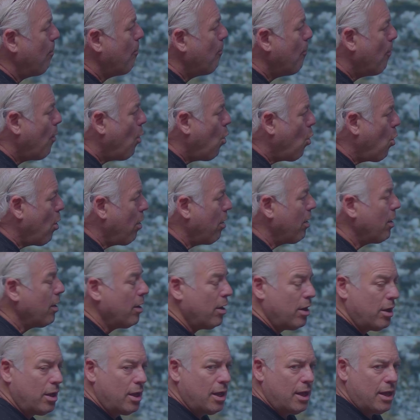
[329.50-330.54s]

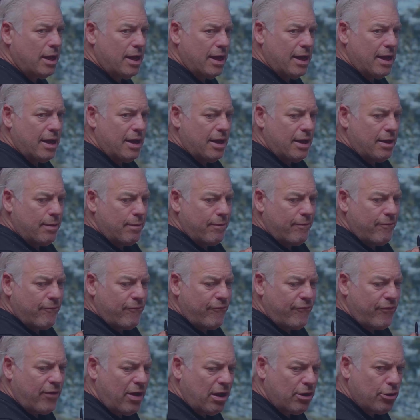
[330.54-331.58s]
more uh,
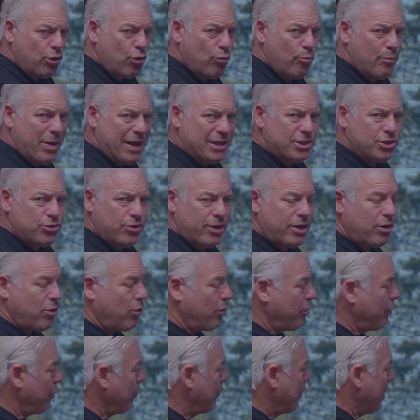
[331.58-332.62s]
volumetric
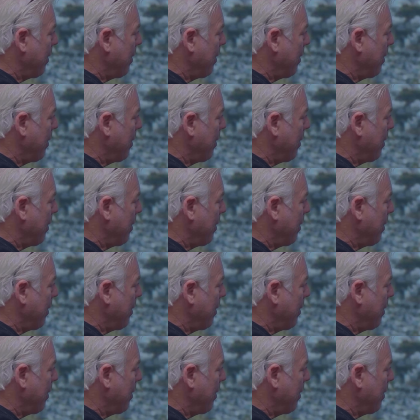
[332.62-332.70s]
or a little